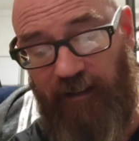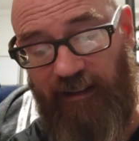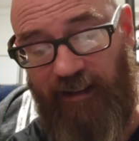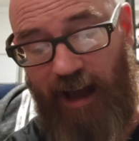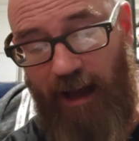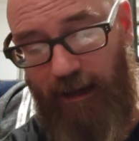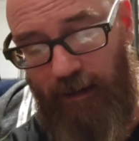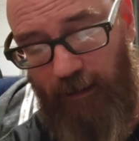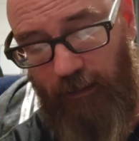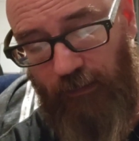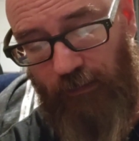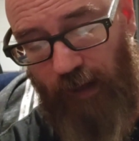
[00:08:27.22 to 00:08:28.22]
denied
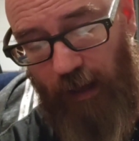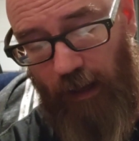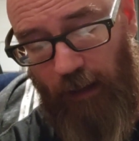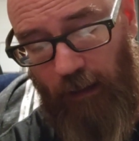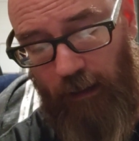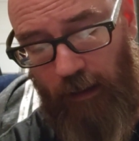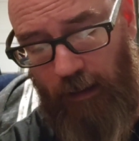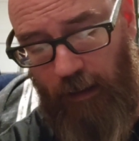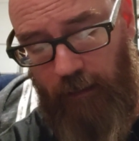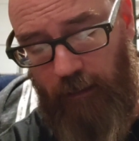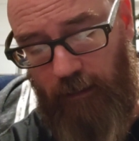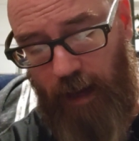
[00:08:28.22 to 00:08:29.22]
it, saying,
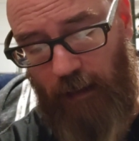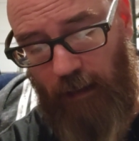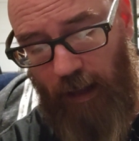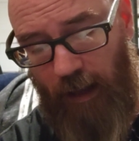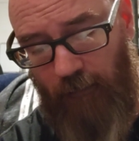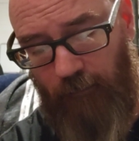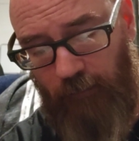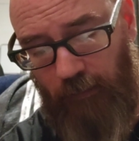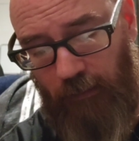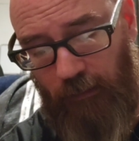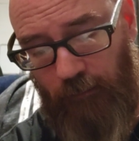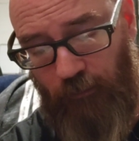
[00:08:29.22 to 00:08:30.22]
I did not laugh,
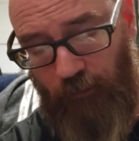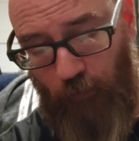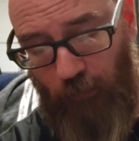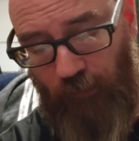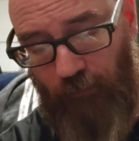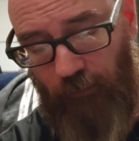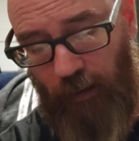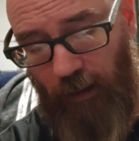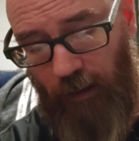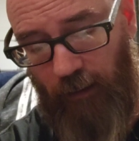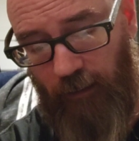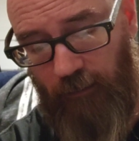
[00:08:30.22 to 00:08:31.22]
for she was
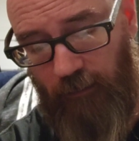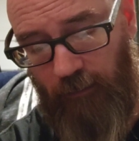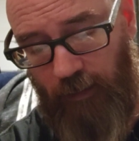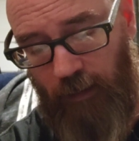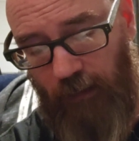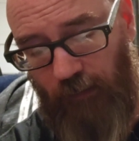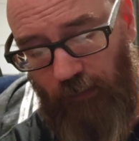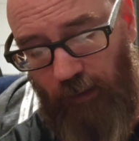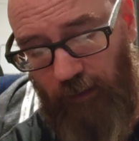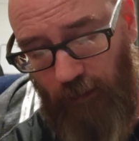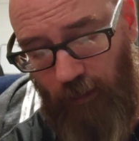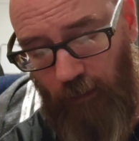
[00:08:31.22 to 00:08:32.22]
afraid. And he
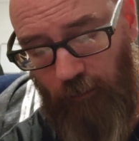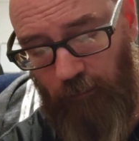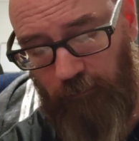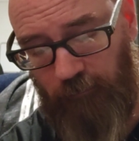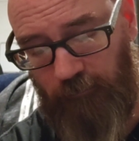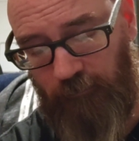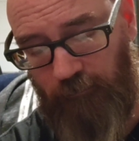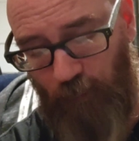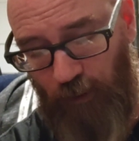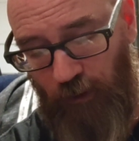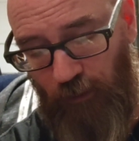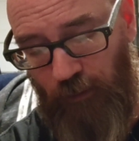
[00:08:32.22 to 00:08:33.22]
said, No,
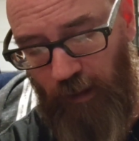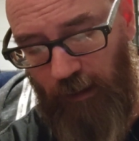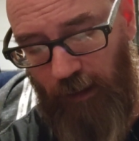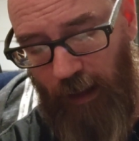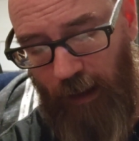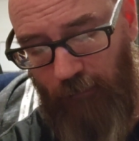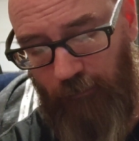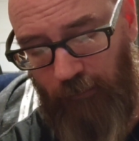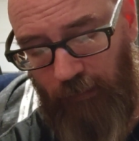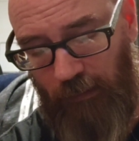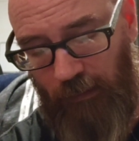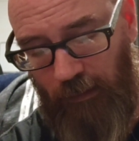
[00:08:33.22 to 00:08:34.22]
but you did laugh.
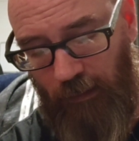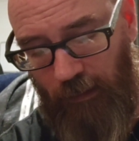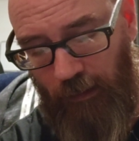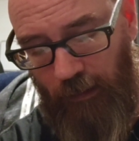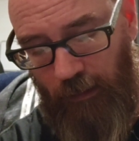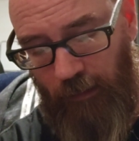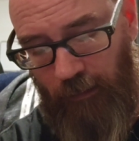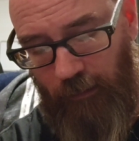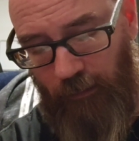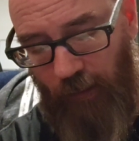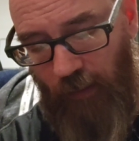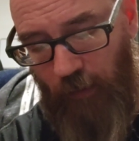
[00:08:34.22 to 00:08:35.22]

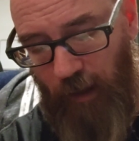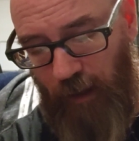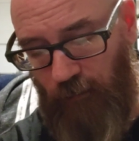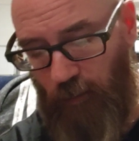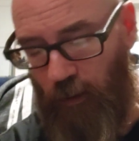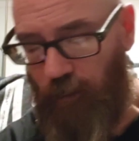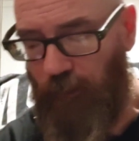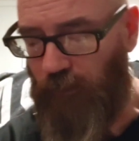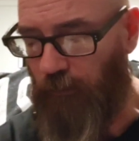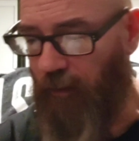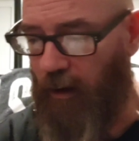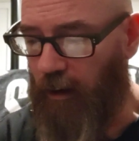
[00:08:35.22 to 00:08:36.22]
Then the men rose
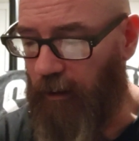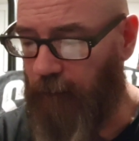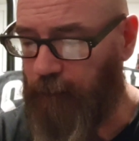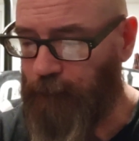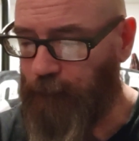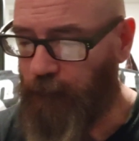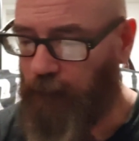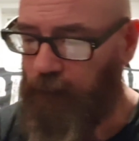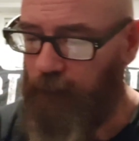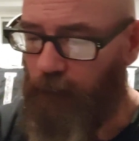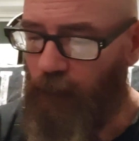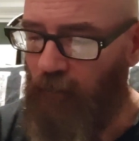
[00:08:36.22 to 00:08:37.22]
from there
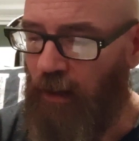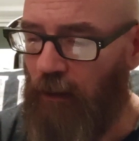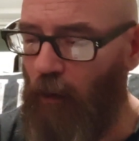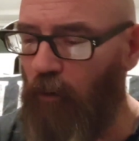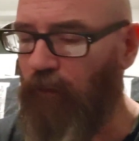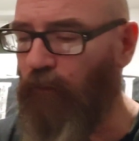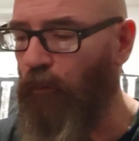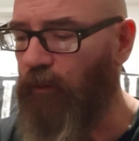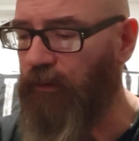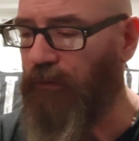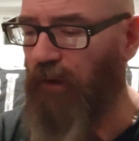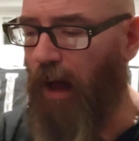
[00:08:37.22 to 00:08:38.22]
and looked
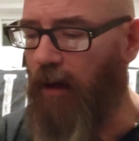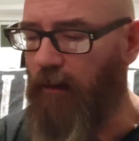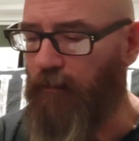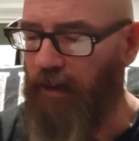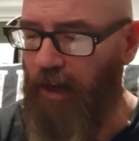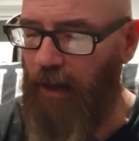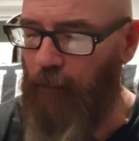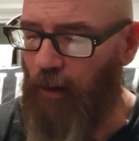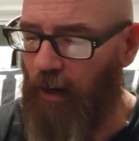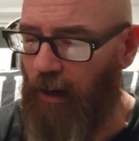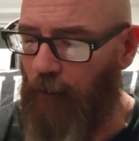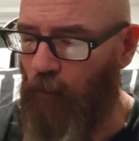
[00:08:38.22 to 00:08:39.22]
toward Sodom, and
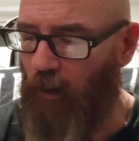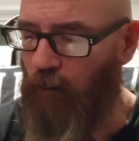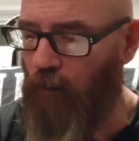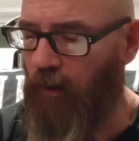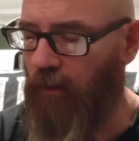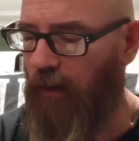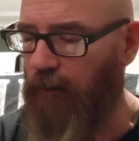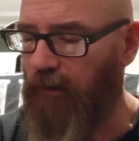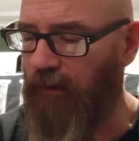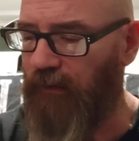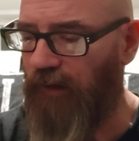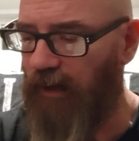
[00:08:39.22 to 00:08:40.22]
Abraham went with them
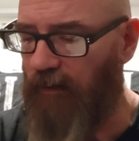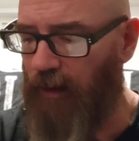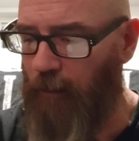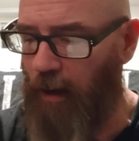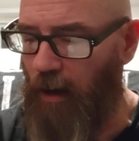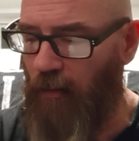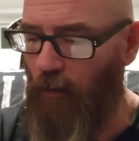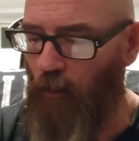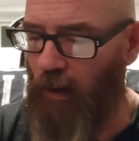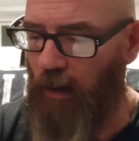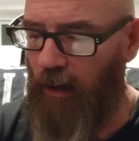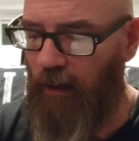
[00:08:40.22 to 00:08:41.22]
to send them on the
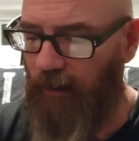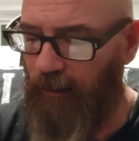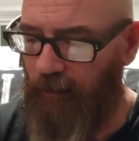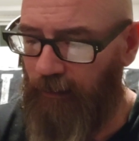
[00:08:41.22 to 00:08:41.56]
way.